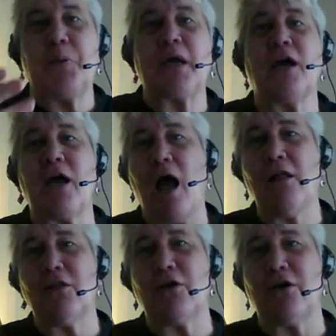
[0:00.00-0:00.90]
pick a
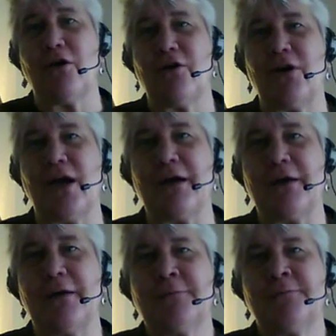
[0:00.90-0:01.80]
color
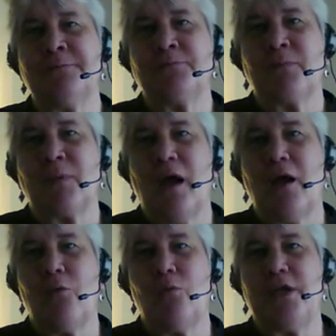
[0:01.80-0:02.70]

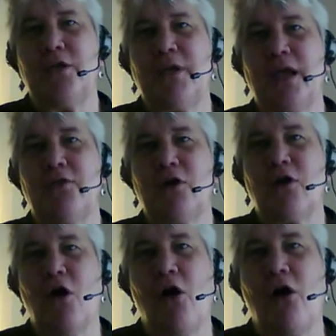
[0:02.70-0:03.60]
when you get in the
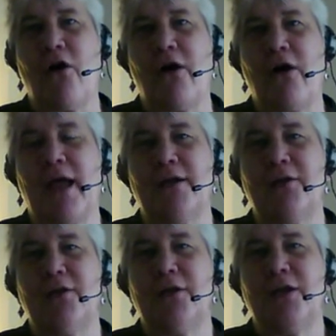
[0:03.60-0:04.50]
car,
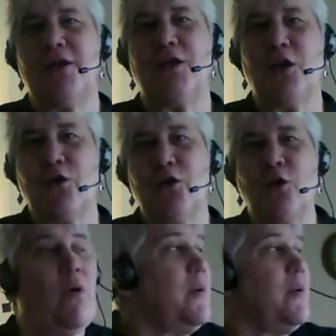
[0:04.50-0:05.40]
and you
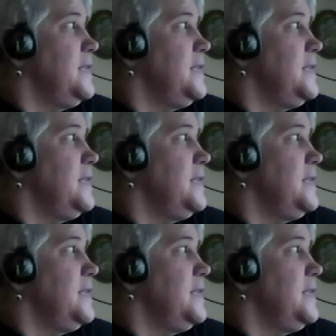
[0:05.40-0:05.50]
don't want to be